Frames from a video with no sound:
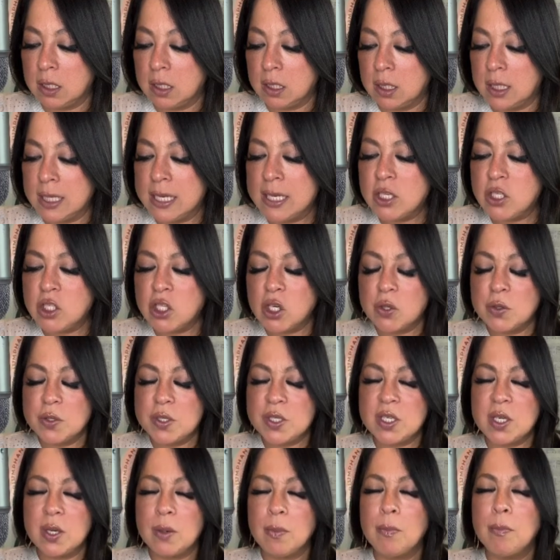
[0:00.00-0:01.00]
He chose
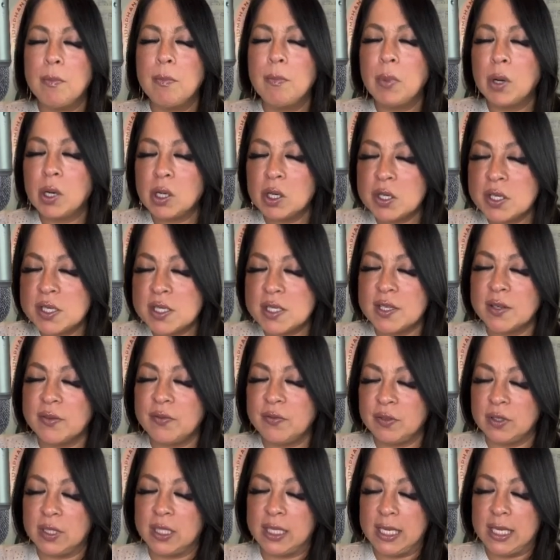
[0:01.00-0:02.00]
to
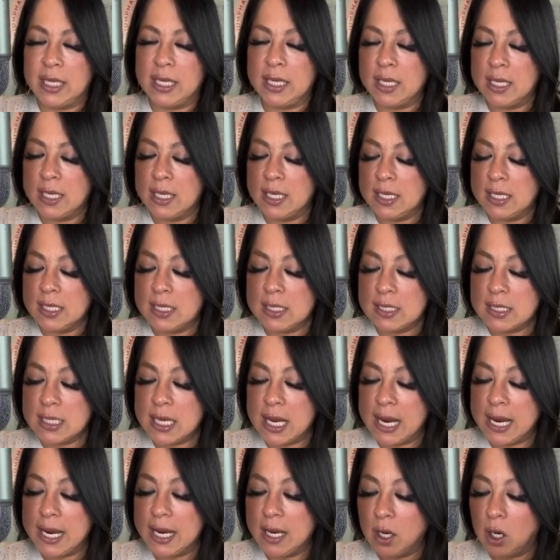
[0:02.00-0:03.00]
mercifully
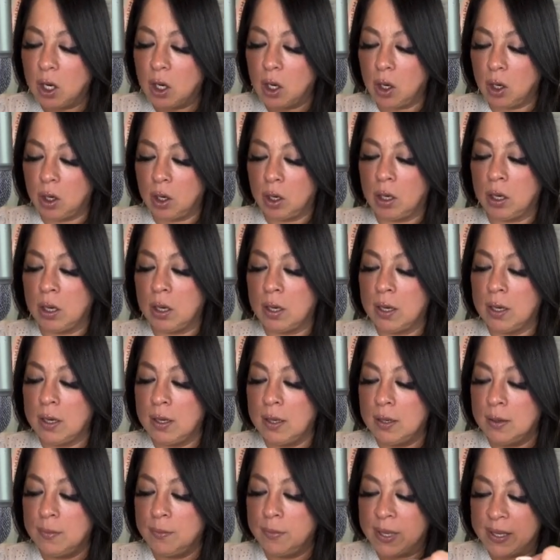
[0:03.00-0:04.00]
take her
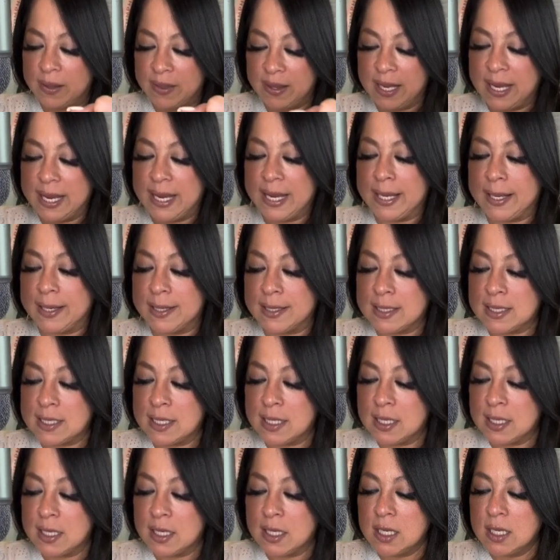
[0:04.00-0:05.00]
by the hand,
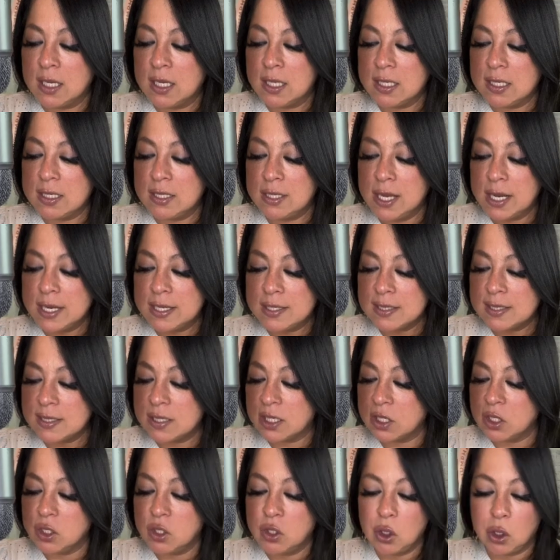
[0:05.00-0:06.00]
dust
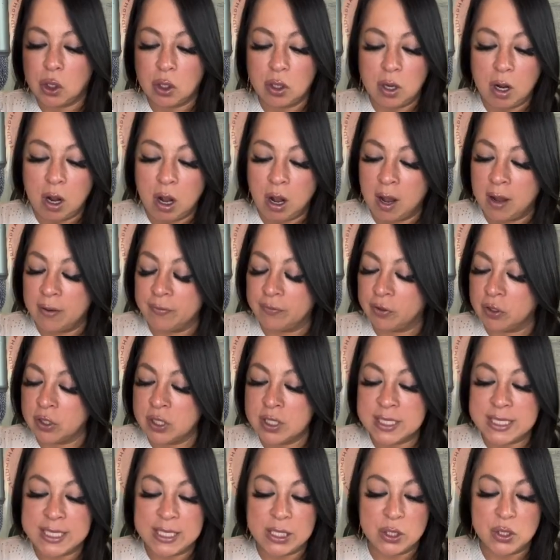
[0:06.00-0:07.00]
the dirt off her
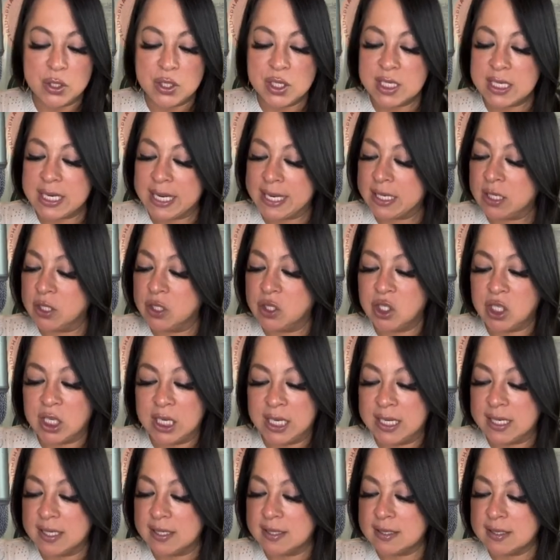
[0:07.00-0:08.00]
tear-stained
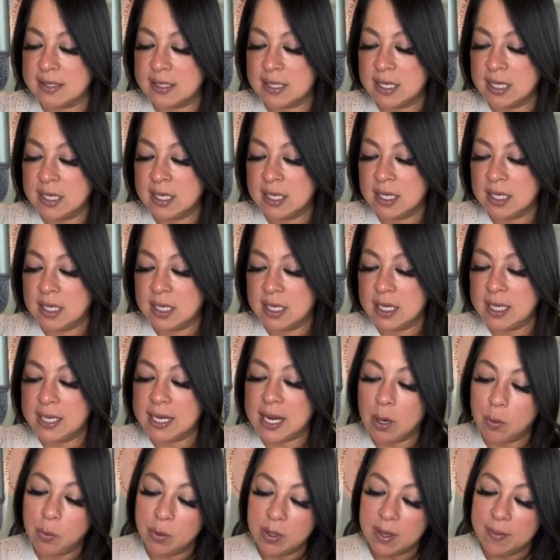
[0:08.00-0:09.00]
cheeks, and
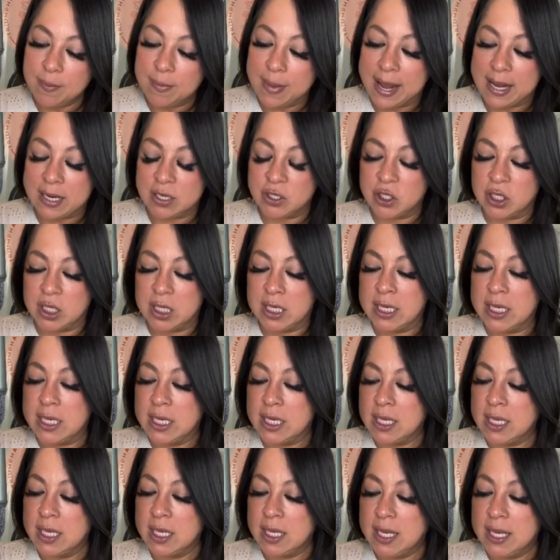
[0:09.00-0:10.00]
I would imagine
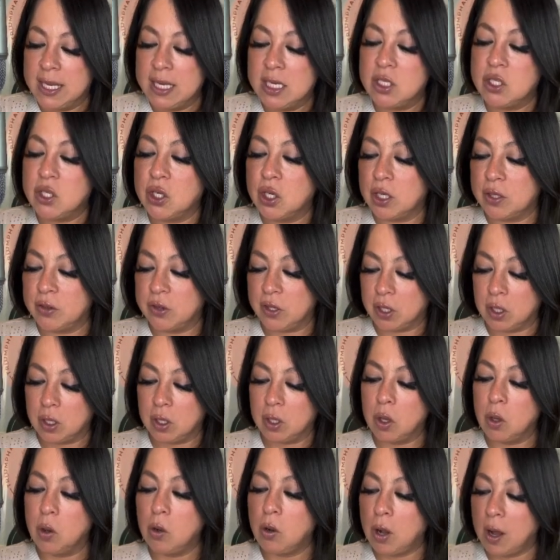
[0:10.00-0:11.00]
he took the
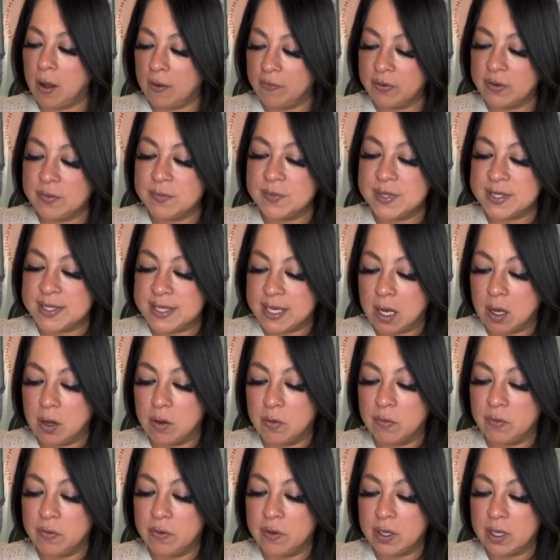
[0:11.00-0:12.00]
cloak off
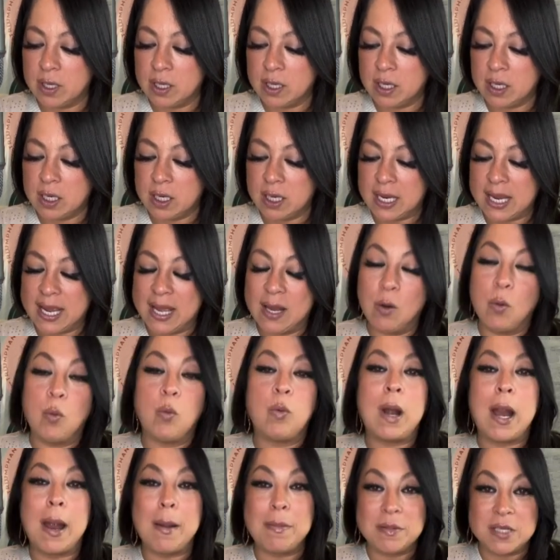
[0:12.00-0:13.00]
himself and
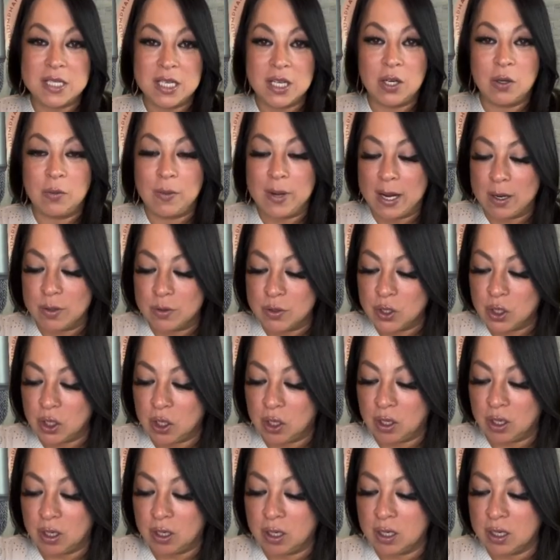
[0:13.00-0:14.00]
wrapped it around
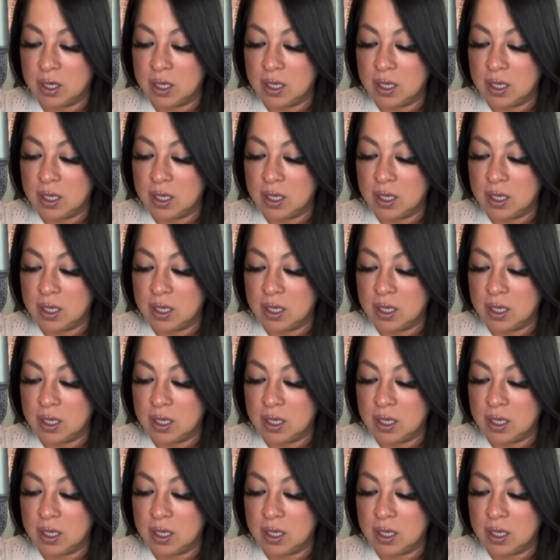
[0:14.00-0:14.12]
her,